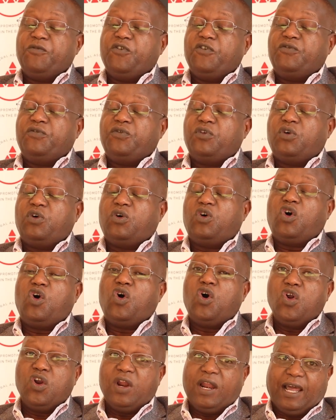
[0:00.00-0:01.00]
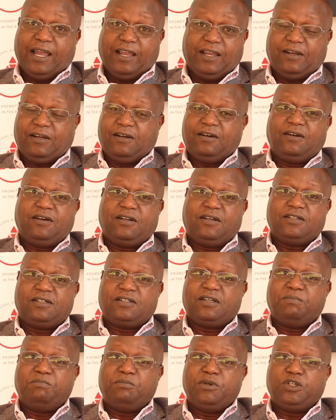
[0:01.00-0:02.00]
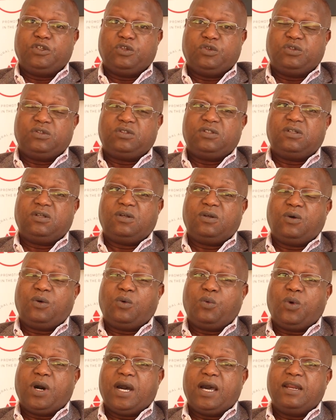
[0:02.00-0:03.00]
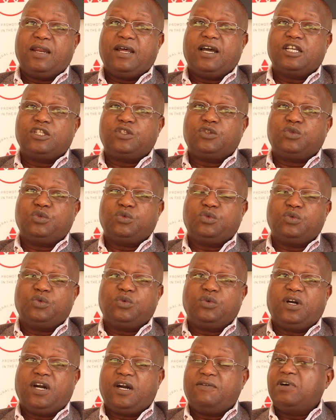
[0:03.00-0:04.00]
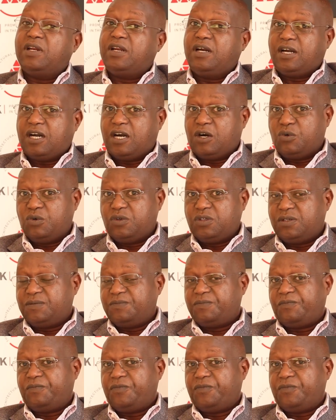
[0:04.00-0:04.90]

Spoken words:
For online submissions, one has to have an account.